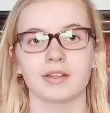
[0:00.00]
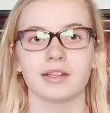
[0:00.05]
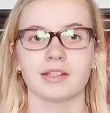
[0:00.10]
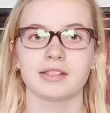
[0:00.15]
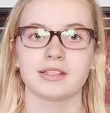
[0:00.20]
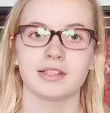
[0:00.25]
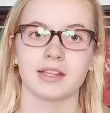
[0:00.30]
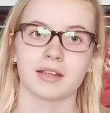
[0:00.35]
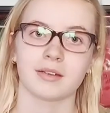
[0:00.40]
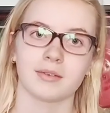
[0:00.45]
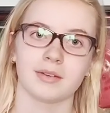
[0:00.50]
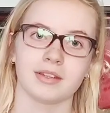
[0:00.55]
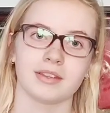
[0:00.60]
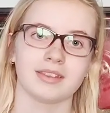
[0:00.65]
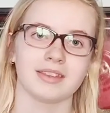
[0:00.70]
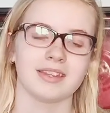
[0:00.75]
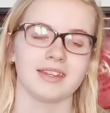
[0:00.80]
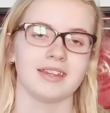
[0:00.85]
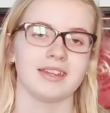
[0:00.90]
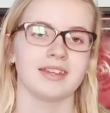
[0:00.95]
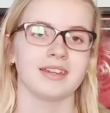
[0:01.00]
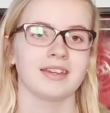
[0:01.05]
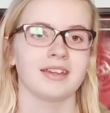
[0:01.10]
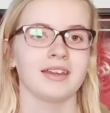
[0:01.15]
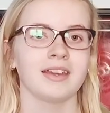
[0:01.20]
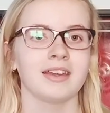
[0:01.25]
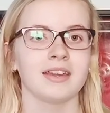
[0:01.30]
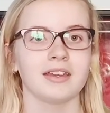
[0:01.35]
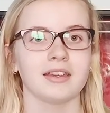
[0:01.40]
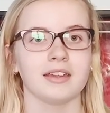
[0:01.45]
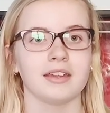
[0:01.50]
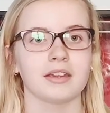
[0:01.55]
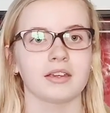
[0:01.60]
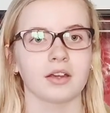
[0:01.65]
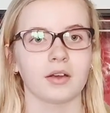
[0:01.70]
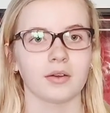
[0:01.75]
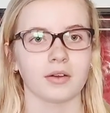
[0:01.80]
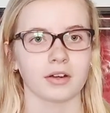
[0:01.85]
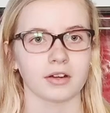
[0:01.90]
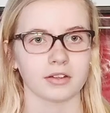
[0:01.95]
to stick with the
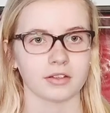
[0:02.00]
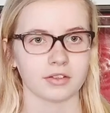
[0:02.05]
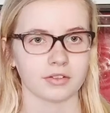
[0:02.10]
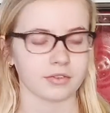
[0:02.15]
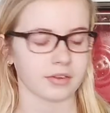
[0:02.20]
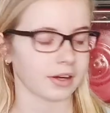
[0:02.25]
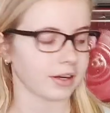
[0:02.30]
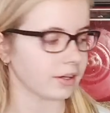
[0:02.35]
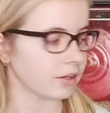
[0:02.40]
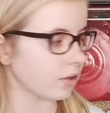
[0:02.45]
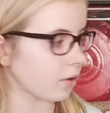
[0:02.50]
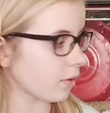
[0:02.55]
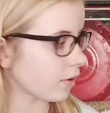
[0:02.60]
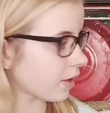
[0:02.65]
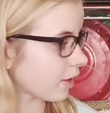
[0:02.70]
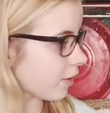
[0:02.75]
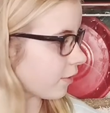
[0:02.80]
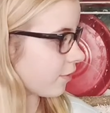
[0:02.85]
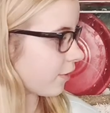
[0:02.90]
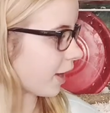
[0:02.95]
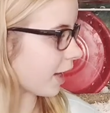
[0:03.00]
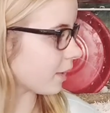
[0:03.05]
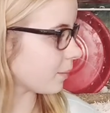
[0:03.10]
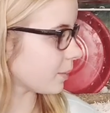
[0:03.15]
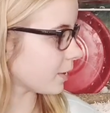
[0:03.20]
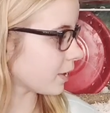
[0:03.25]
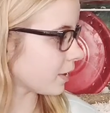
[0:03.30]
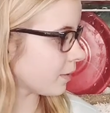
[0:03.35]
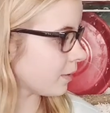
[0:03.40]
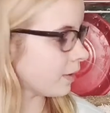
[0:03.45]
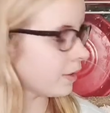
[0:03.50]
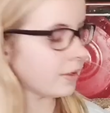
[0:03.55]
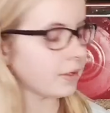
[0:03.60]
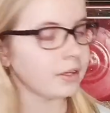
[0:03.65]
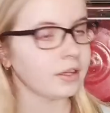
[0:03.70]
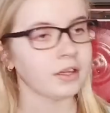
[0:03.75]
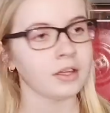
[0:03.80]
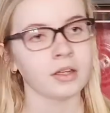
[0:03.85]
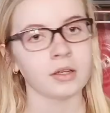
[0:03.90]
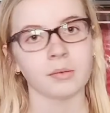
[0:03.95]
Eco Earth shredded coconut fiber,
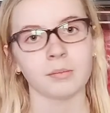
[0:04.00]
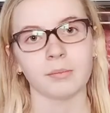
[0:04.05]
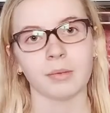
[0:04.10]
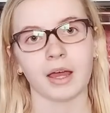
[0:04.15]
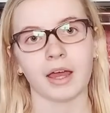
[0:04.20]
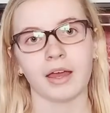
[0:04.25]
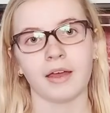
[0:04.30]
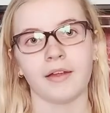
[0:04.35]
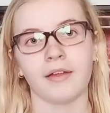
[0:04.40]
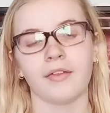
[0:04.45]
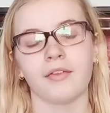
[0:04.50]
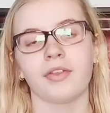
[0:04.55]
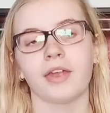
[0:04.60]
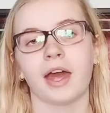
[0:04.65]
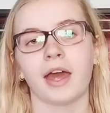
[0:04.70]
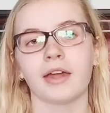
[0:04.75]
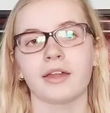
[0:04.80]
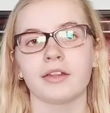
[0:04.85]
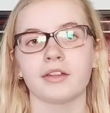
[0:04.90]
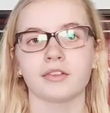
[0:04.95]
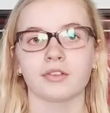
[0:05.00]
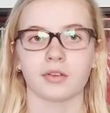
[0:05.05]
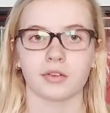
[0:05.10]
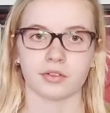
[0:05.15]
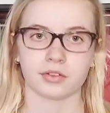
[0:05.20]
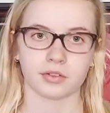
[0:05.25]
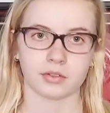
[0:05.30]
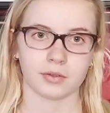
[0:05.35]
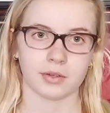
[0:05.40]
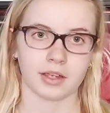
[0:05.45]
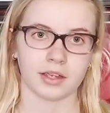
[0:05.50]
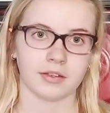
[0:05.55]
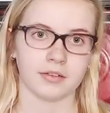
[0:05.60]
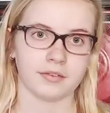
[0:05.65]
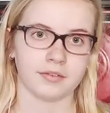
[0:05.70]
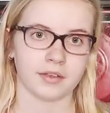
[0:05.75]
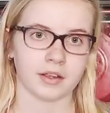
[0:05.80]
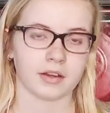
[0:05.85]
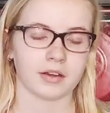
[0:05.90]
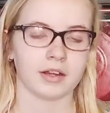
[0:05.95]
but that is also a
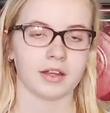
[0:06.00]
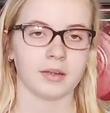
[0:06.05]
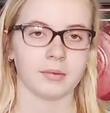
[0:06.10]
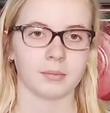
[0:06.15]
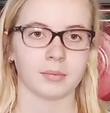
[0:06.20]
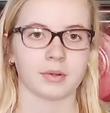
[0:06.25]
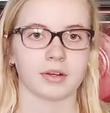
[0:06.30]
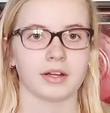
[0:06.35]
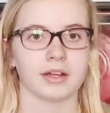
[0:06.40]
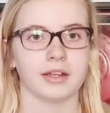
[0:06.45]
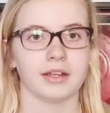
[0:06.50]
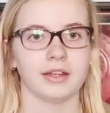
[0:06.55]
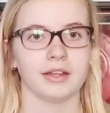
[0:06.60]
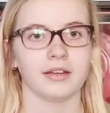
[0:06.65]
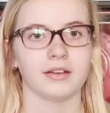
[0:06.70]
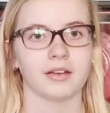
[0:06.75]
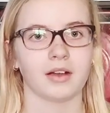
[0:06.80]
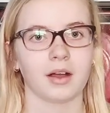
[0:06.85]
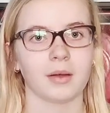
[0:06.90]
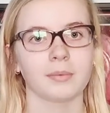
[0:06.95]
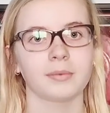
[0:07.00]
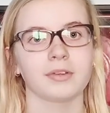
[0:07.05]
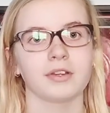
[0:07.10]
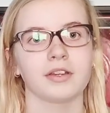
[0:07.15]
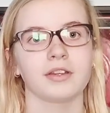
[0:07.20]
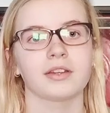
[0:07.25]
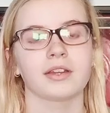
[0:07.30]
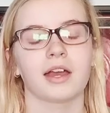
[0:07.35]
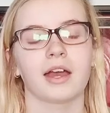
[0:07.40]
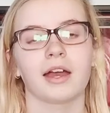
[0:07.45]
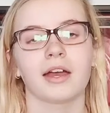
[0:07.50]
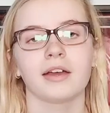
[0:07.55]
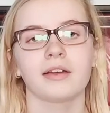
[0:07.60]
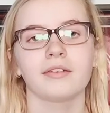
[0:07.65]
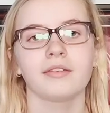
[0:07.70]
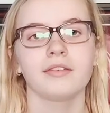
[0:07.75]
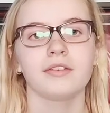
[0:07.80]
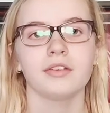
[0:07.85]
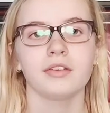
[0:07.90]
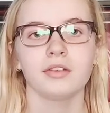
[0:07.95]
very important option to
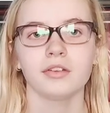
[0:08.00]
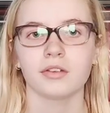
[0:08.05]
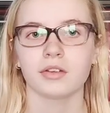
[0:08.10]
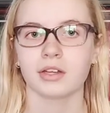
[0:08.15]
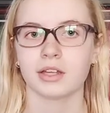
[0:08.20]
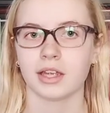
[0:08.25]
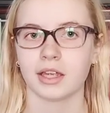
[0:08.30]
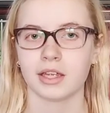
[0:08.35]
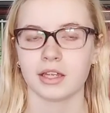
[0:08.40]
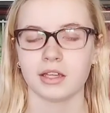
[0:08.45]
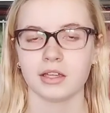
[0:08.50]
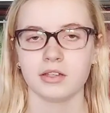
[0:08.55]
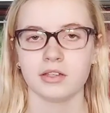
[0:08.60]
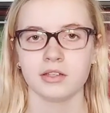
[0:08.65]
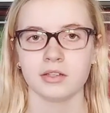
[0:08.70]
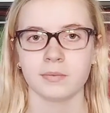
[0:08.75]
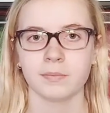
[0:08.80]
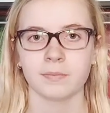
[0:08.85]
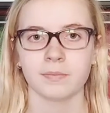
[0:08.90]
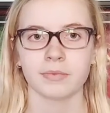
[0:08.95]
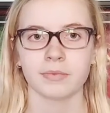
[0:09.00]
add to your cage.